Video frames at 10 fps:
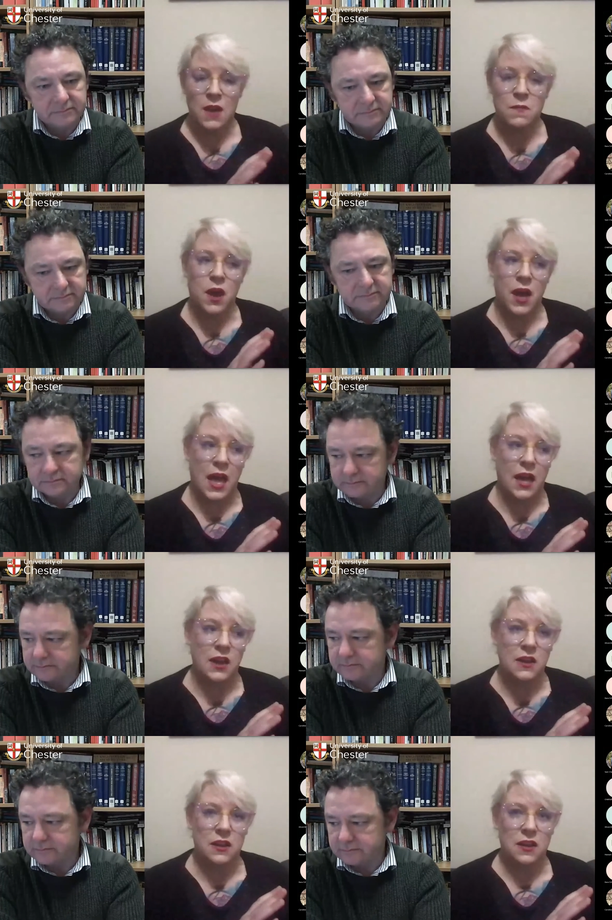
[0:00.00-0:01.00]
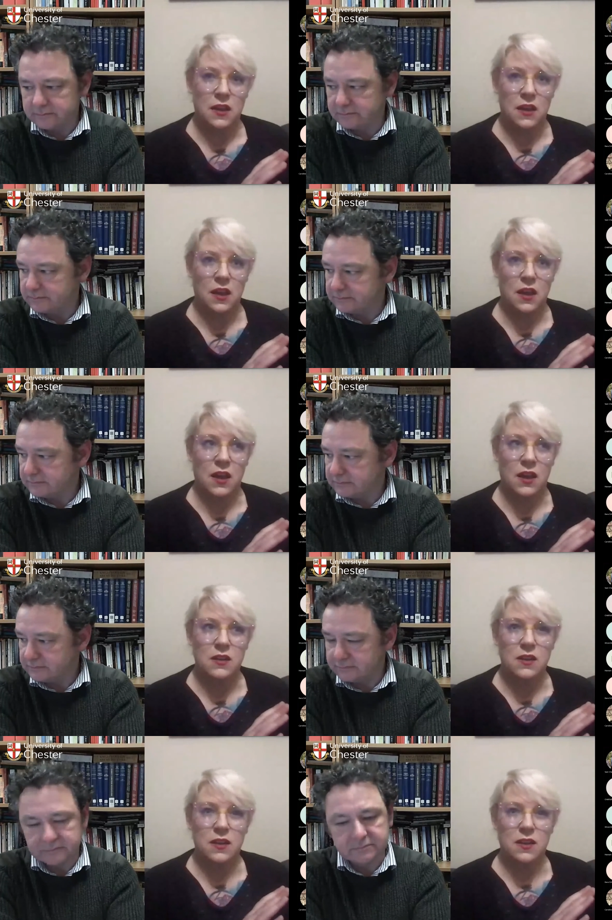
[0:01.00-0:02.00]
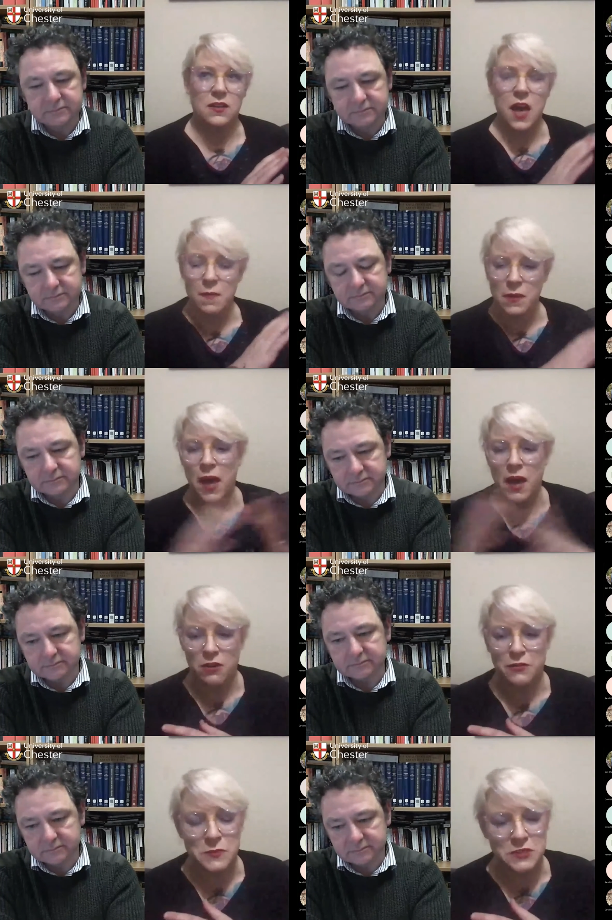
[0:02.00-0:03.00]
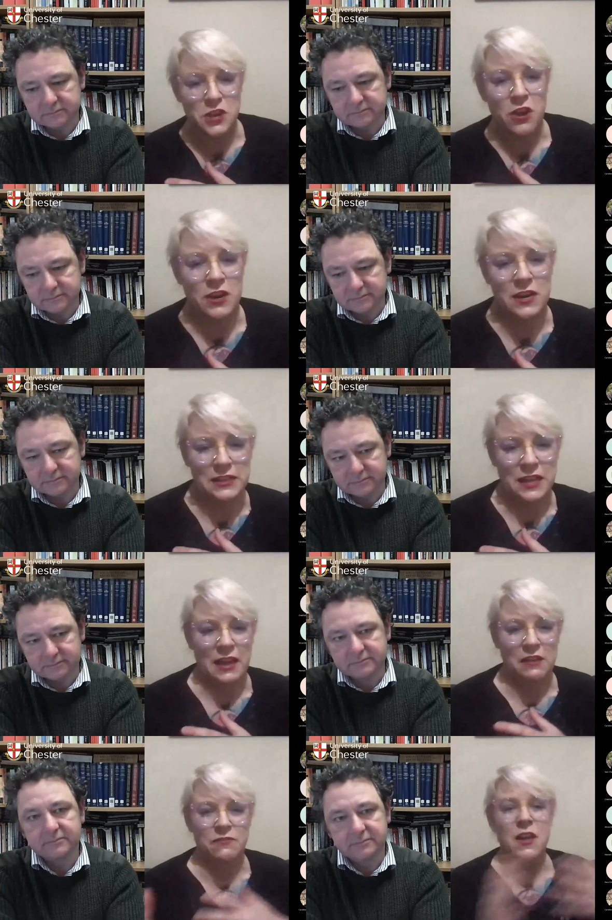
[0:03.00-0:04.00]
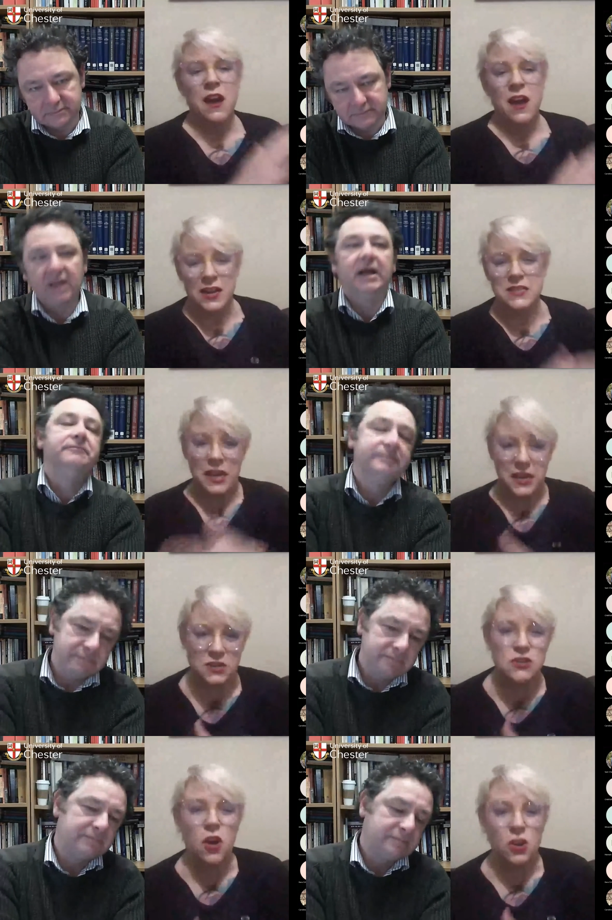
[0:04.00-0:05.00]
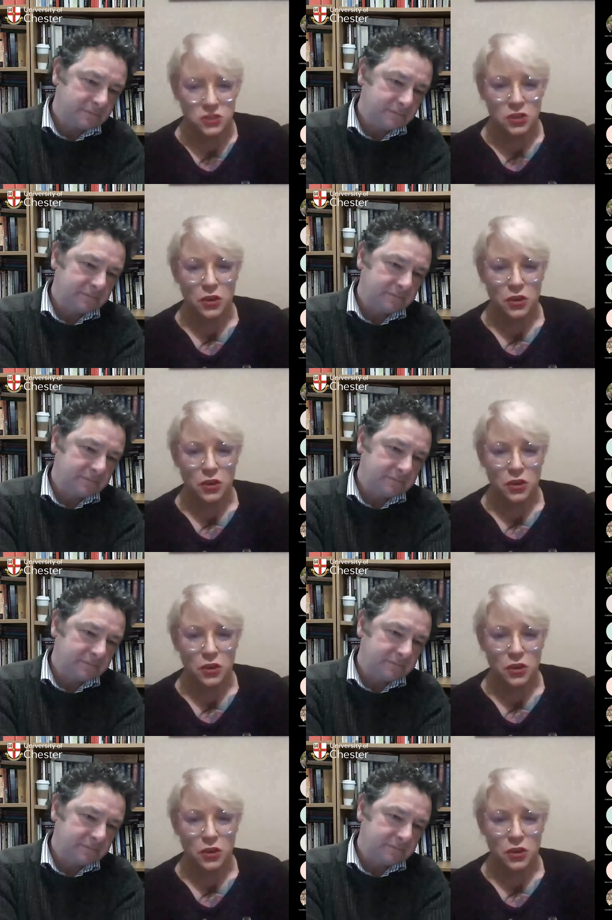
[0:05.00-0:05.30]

Speaker 1: um, i had uh, coming back off maternity leave, I decided not